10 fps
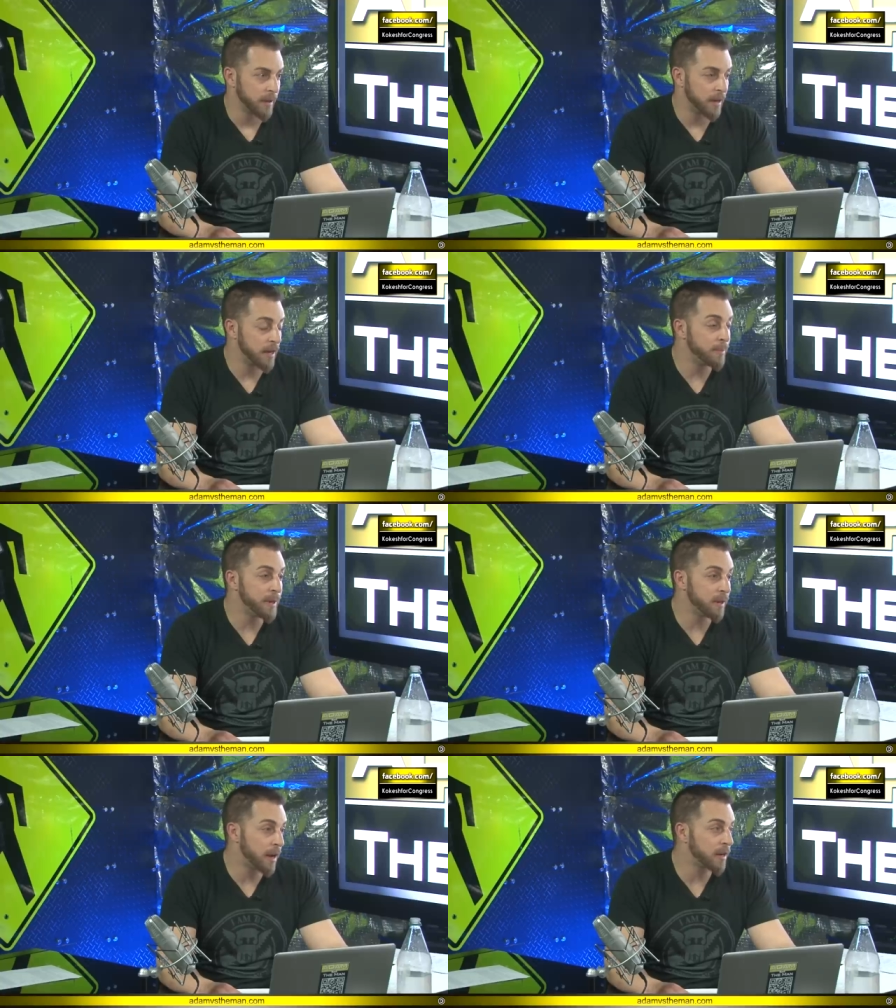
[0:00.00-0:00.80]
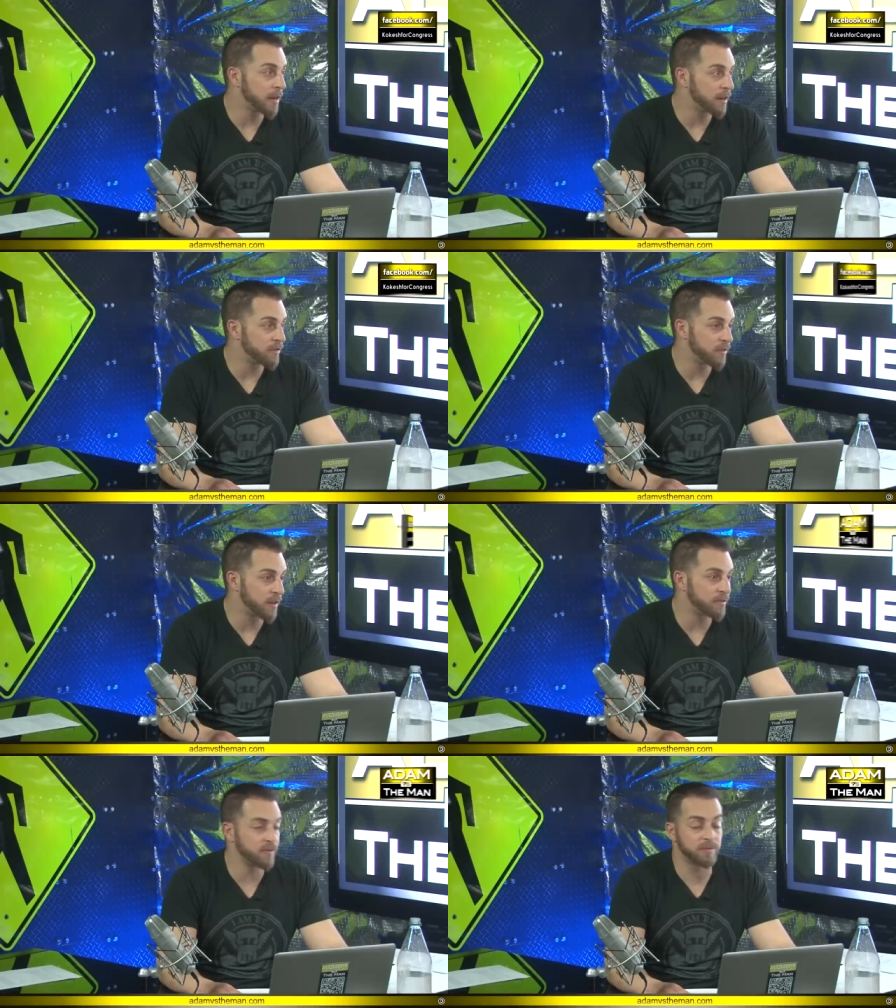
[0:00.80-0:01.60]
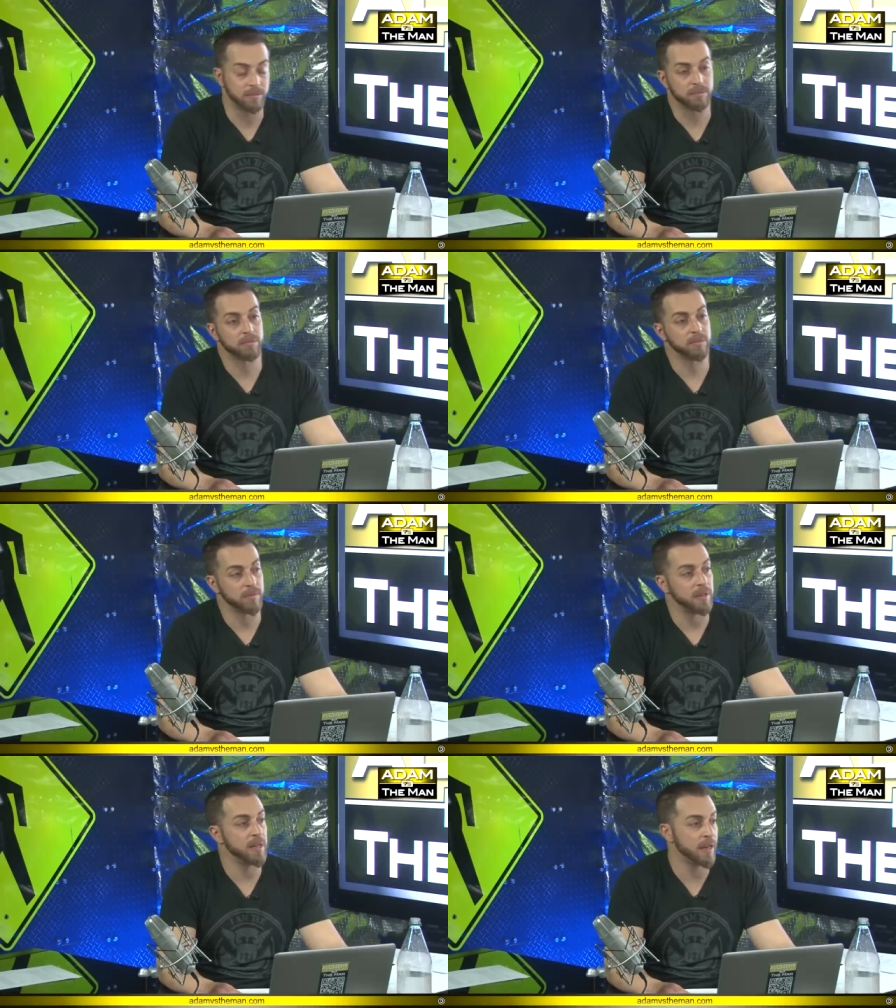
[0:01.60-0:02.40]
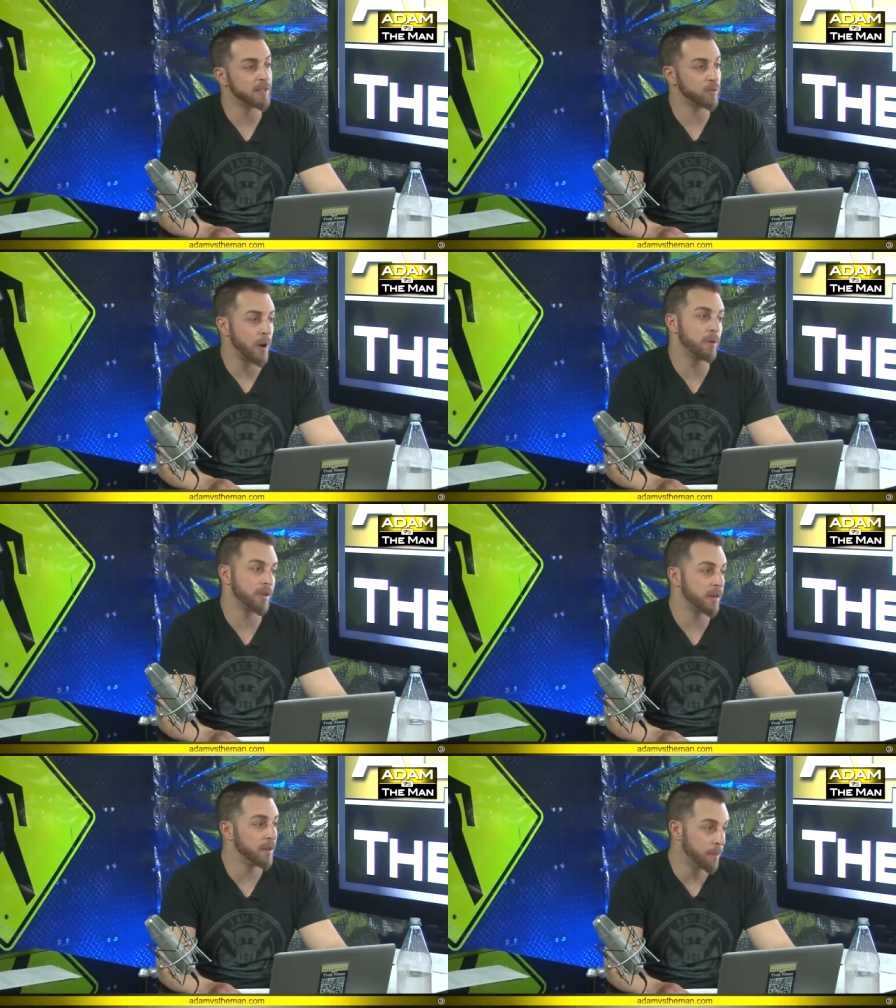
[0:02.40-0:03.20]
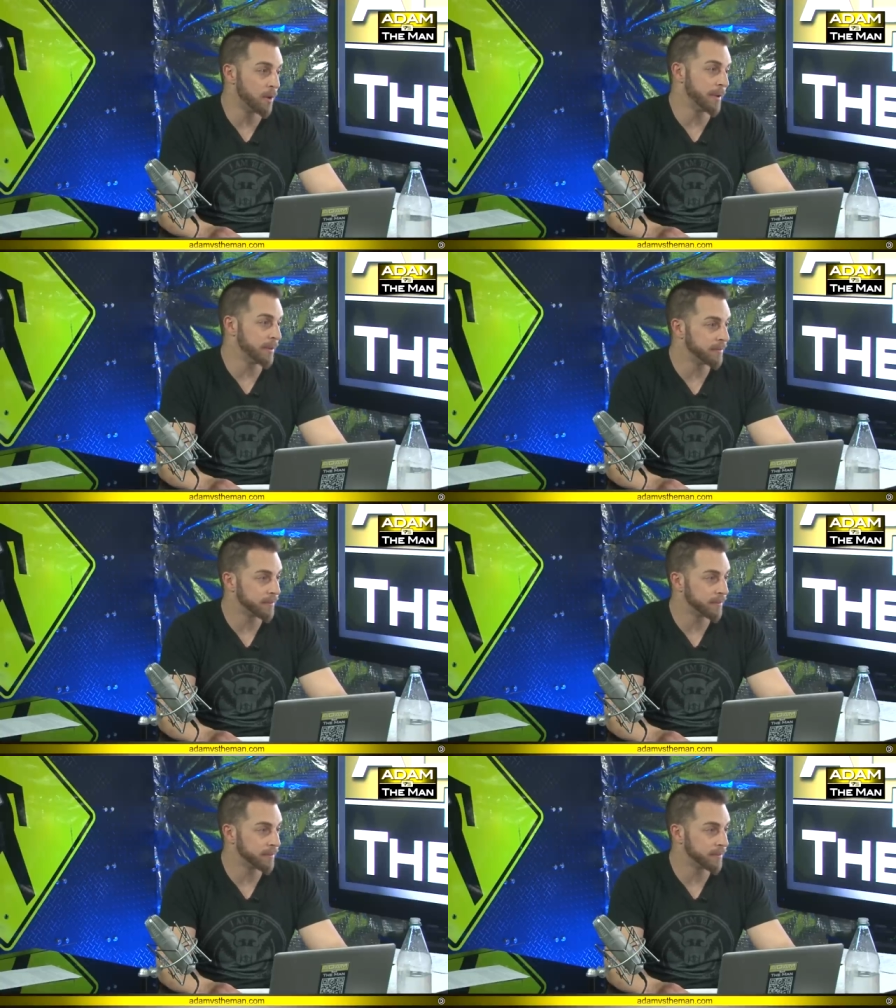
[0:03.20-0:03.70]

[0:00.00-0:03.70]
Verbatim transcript: And he'd be lucky if if he gets away with it in the moment